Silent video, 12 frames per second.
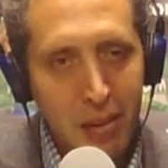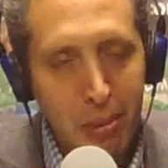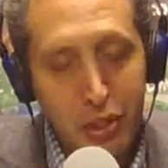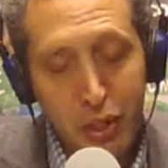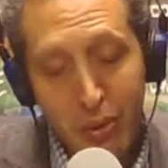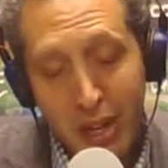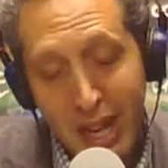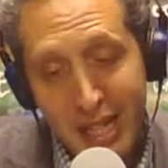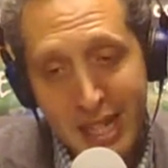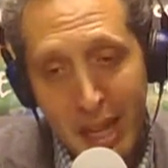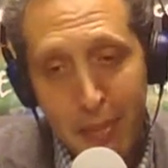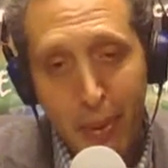But you realize
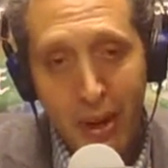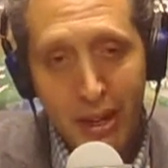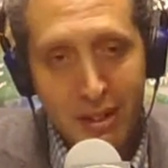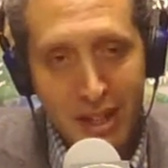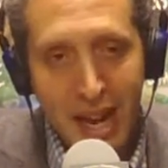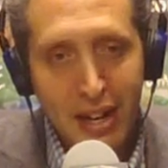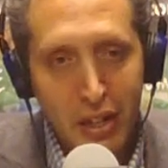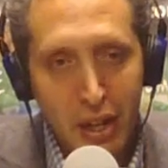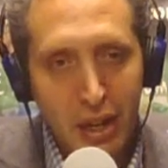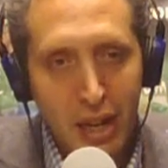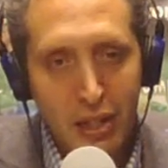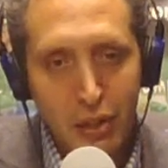at that point you had
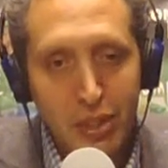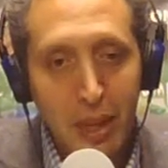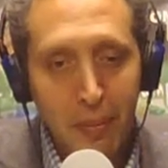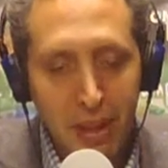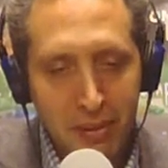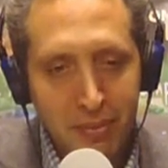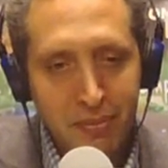to do something.